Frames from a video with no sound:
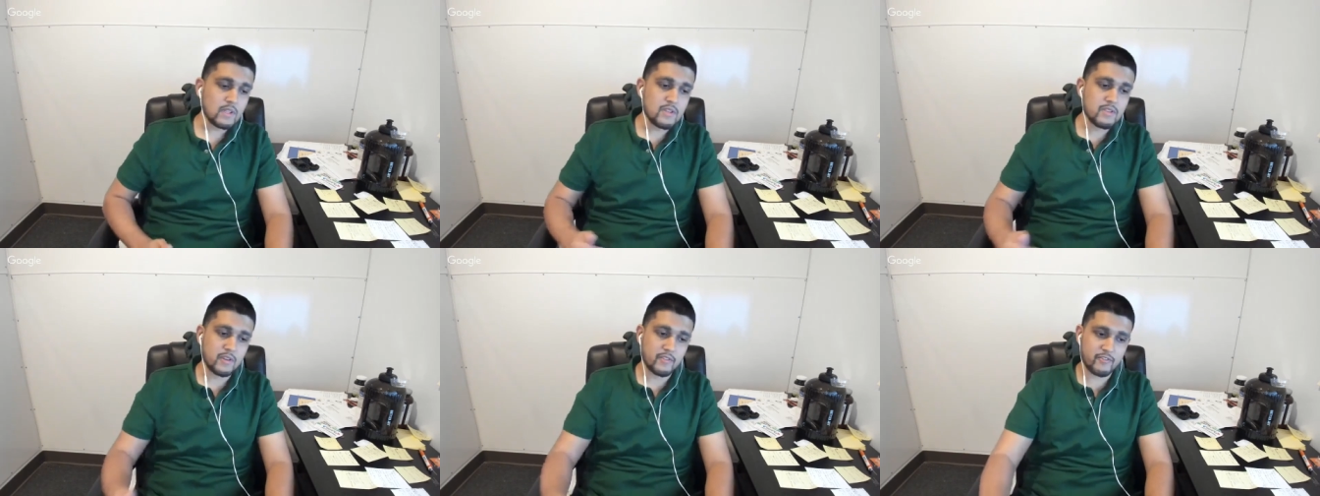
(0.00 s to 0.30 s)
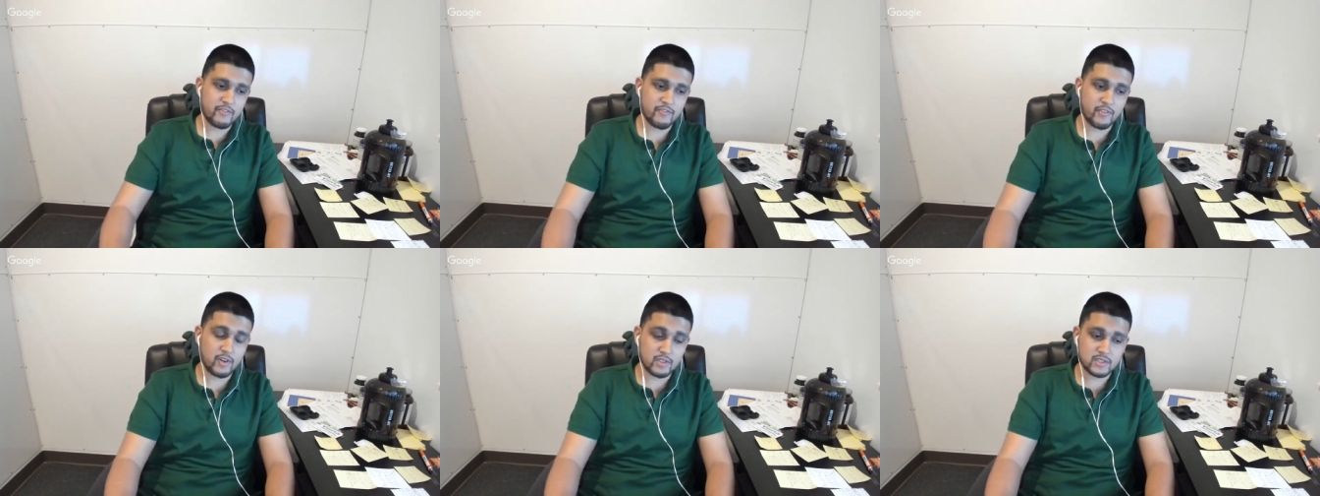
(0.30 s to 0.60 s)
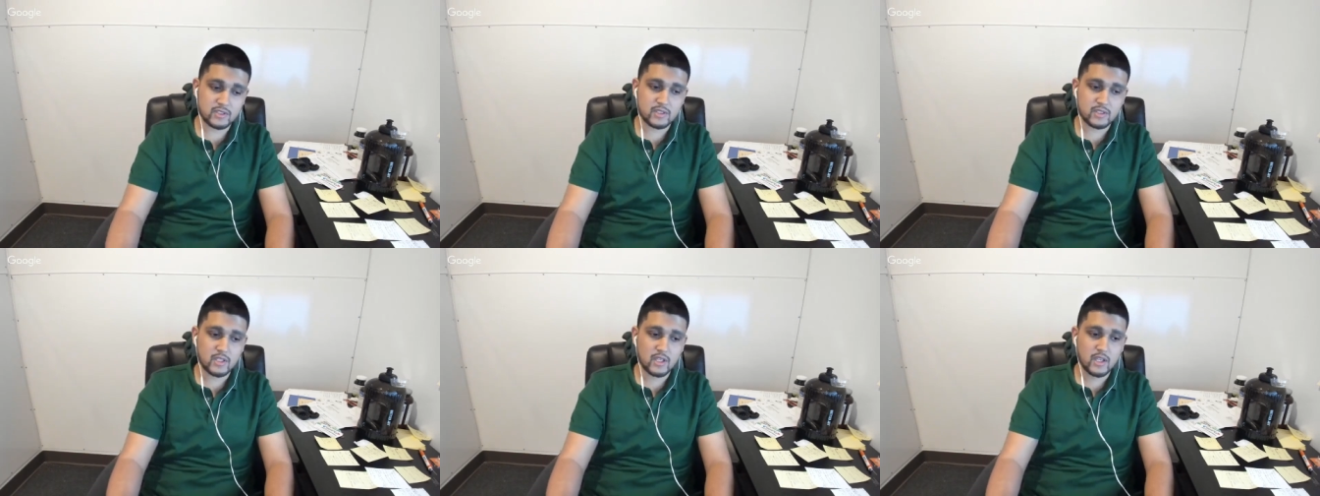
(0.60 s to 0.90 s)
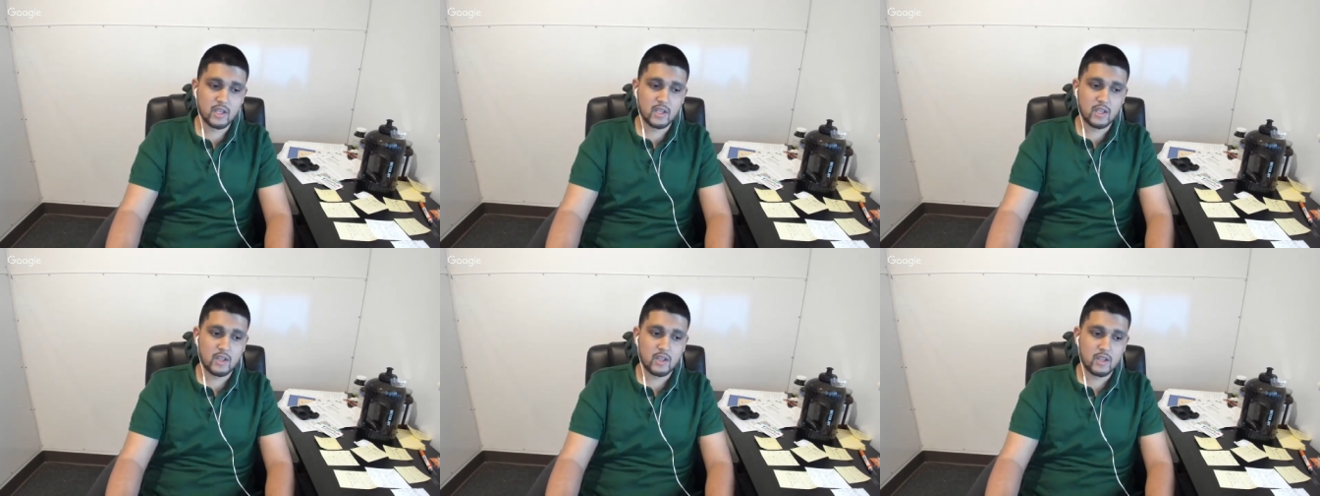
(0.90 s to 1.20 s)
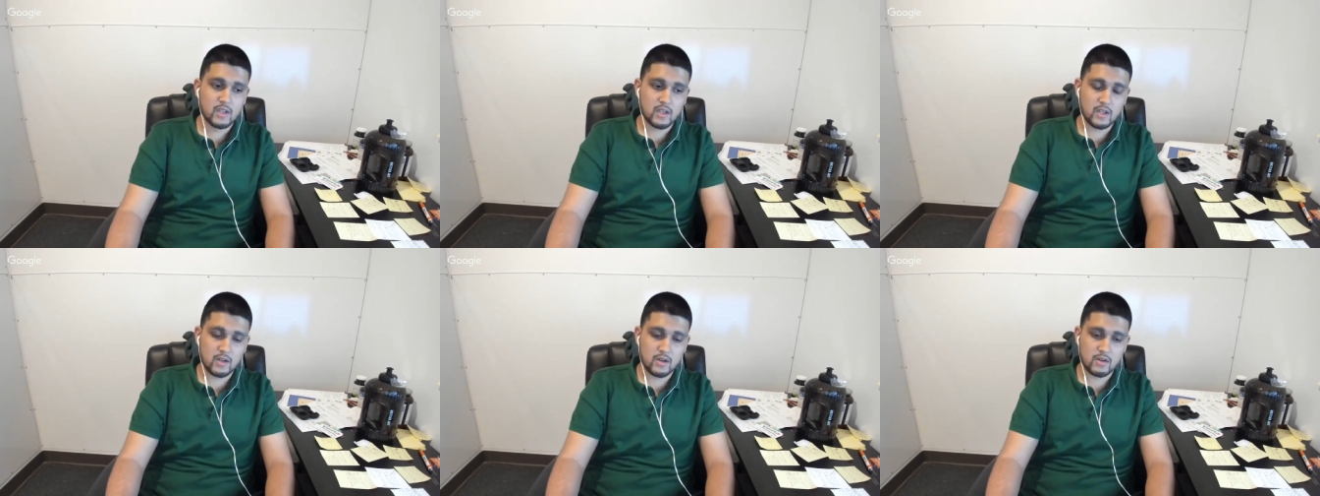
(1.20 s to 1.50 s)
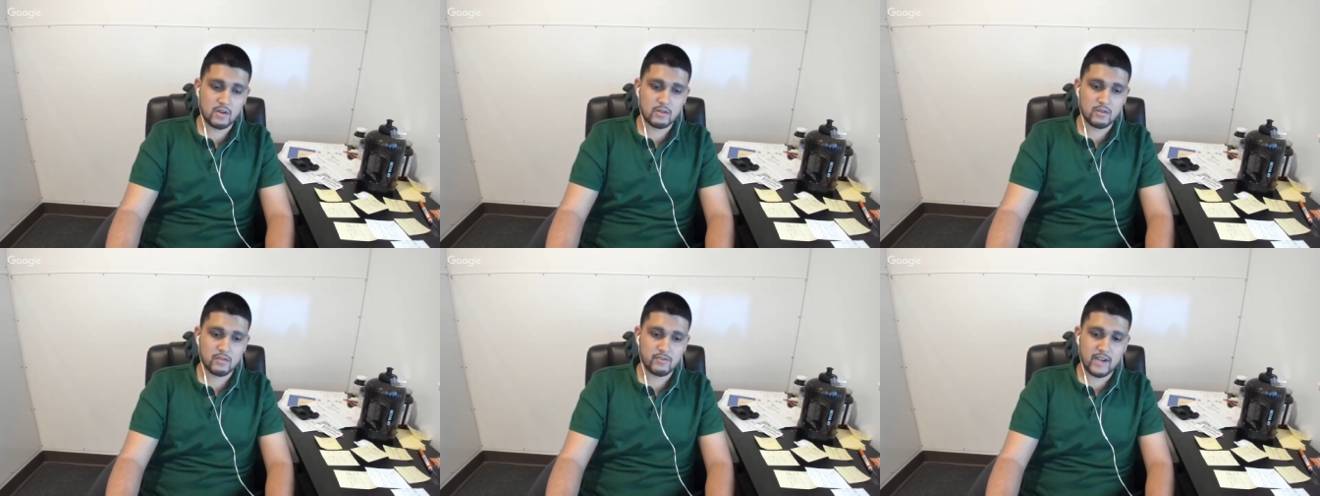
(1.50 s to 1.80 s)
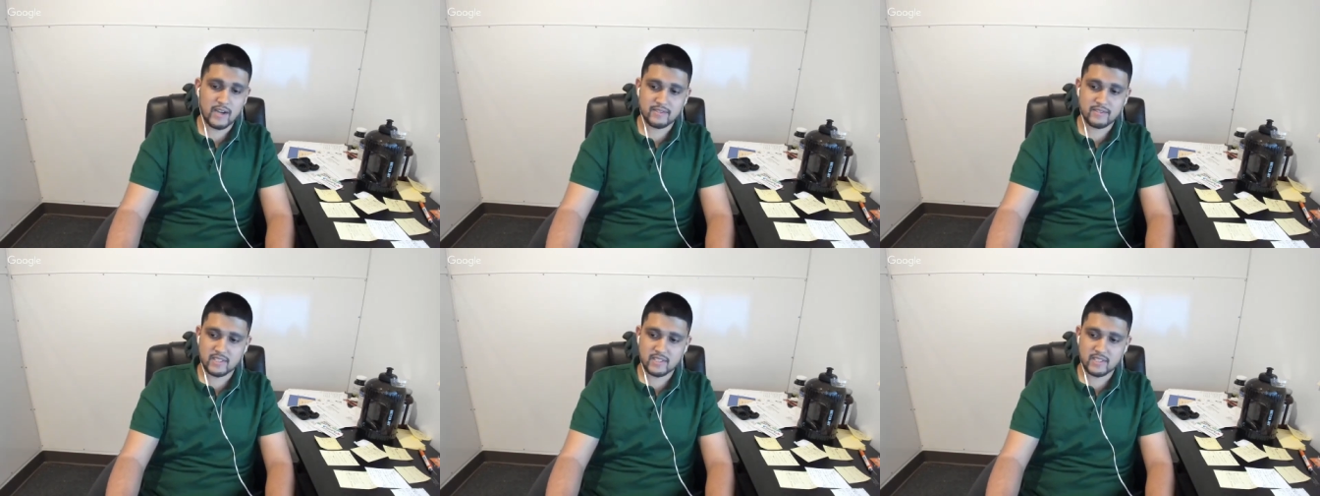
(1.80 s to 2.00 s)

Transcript: the first, you know, five,